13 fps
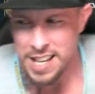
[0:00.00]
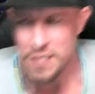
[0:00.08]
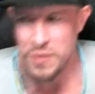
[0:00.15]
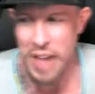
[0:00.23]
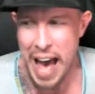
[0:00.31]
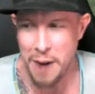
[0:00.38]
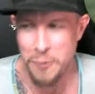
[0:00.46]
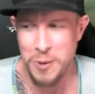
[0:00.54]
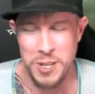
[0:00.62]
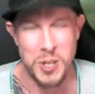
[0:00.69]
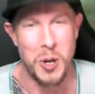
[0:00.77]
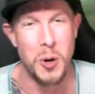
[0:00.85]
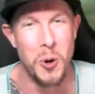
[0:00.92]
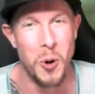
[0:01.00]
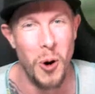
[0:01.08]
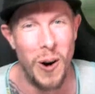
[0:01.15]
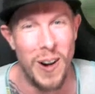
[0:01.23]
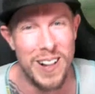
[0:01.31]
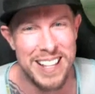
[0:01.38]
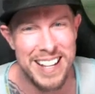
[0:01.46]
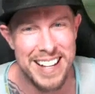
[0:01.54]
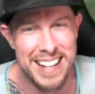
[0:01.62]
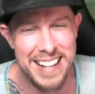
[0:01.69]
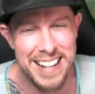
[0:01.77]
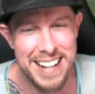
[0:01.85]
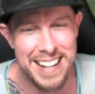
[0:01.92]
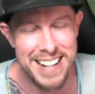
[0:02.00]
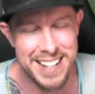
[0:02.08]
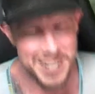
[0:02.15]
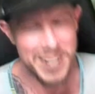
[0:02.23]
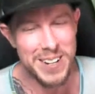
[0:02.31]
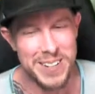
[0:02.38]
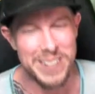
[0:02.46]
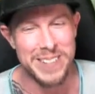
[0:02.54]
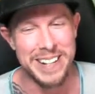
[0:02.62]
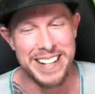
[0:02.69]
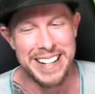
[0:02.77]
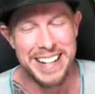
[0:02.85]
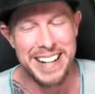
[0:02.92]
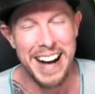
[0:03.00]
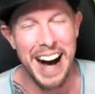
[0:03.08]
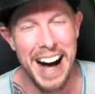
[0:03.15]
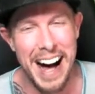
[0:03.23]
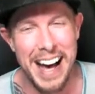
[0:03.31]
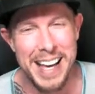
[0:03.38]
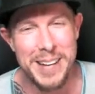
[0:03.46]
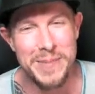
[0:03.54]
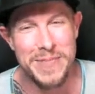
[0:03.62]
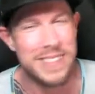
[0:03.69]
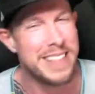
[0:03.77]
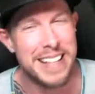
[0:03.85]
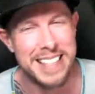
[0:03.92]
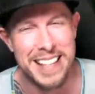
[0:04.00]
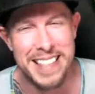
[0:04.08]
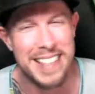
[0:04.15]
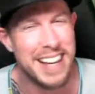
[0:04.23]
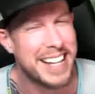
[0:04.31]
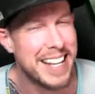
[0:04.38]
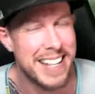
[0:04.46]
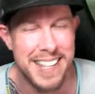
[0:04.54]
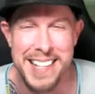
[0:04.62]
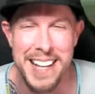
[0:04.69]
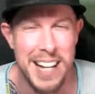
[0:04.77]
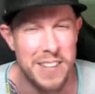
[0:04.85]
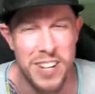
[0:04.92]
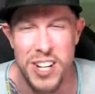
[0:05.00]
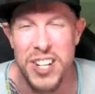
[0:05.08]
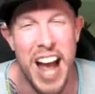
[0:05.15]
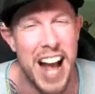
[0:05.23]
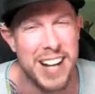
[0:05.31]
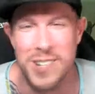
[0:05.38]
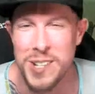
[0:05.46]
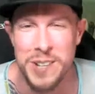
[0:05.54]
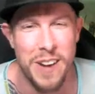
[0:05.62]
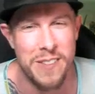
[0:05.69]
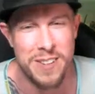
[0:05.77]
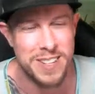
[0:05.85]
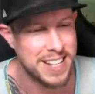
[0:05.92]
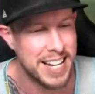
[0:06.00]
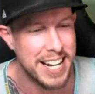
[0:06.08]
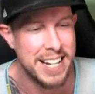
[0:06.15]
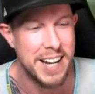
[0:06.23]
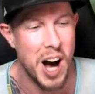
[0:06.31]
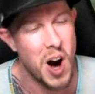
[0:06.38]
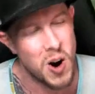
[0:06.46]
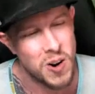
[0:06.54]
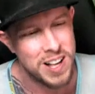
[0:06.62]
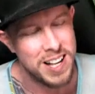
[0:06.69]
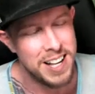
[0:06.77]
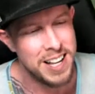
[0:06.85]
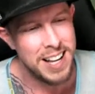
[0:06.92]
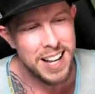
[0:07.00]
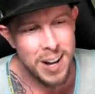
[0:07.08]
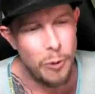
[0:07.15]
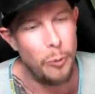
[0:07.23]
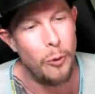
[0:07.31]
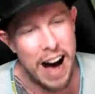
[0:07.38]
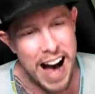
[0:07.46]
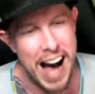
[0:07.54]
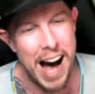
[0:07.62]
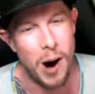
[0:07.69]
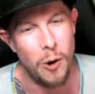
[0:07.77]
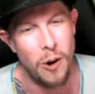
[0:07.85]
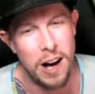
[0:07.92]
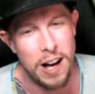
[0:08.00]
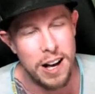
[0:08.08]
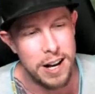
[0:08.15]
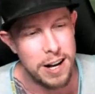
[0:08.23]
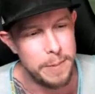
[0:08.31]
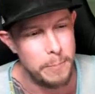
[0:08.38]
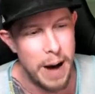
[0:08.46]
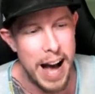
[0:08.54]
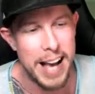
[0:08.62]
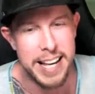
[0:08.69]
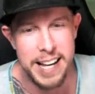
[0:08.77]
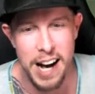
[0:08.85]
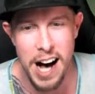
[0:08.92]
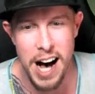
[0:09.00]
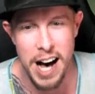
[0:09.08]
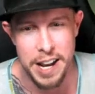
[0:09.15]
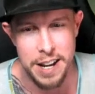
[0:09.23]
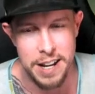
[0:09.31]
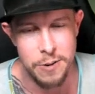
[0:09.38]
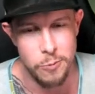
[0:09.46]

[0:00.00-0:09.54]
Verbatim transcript: That was cool. Dude! I am the luckiest son of a jackal you've ever seen, no? Wow. My God.